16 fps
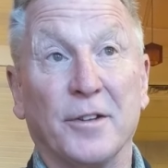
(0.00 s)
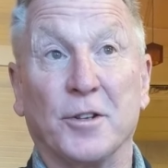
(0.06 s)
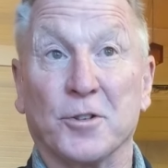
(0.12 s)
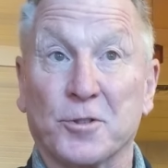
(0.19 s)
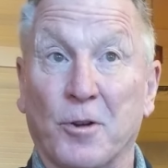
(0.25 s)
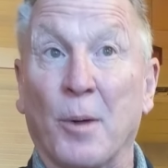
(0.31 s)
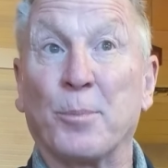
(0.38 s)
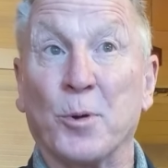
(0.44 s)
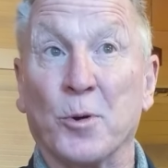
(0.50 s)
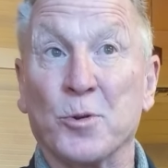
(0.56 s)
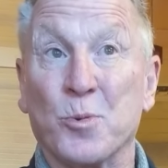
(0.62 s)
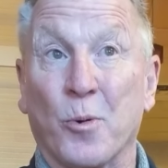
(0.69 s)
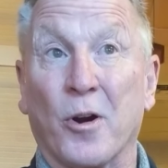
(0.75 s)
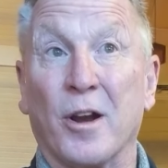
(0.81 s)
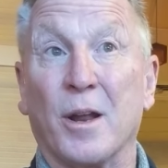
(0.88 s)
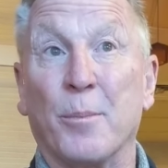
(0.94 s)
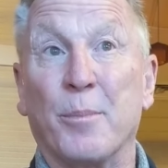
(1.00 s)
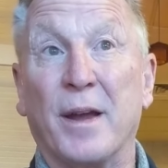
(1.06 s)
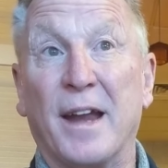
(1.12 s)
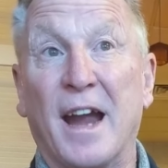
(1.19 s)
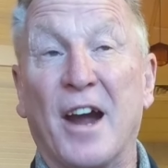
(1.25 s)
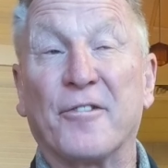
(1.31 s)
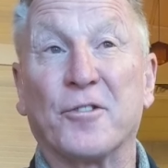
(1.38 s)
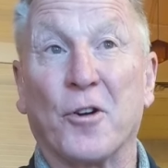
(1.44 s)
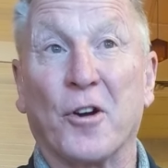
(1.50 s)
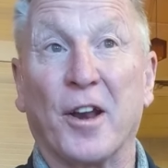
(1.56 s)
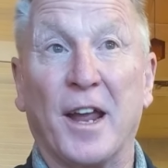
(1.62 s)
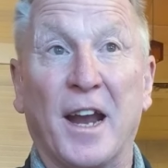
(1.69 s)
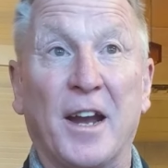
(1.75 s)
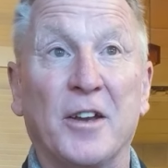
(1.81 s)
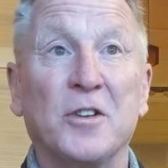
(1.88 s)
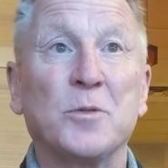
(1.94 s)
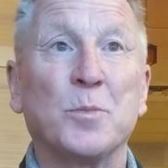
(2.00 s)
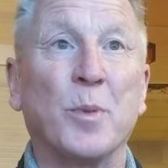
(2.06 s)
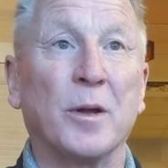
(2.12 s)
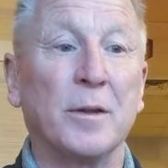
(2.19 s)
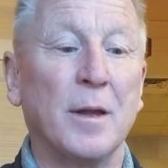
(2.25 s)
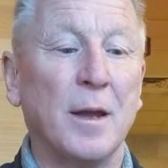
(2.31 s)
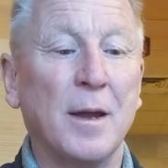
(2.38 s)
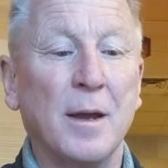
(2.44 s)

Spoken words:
descriptors were going to be after it aged, but